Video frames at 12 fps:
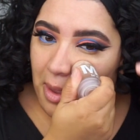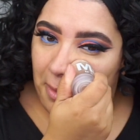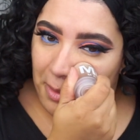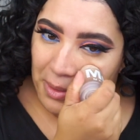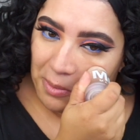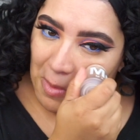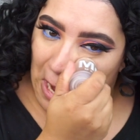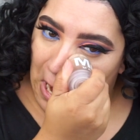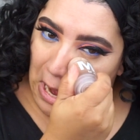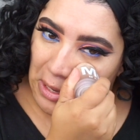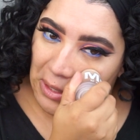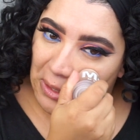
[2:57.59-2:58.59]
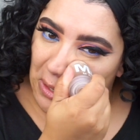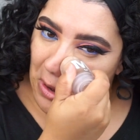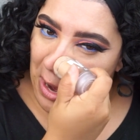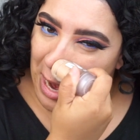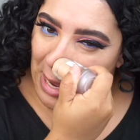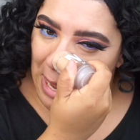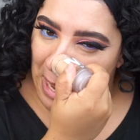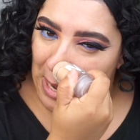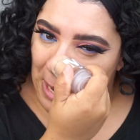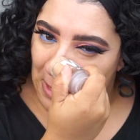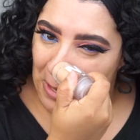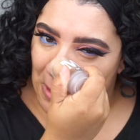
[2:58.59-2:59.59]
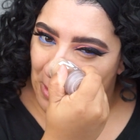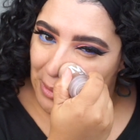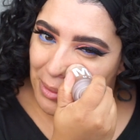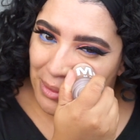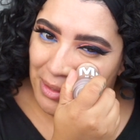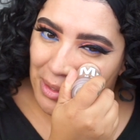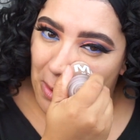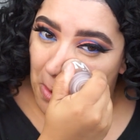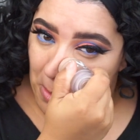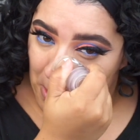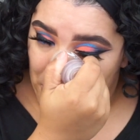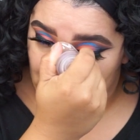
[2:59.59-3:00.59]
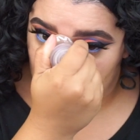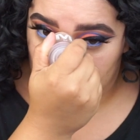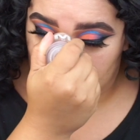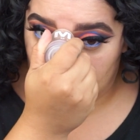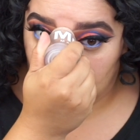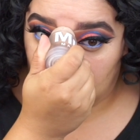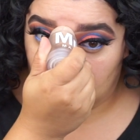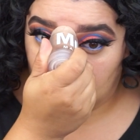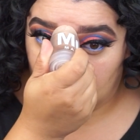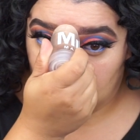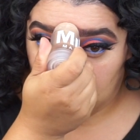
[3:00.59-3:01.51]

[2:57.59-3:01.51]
I'm just making sure I get in all the little nooks and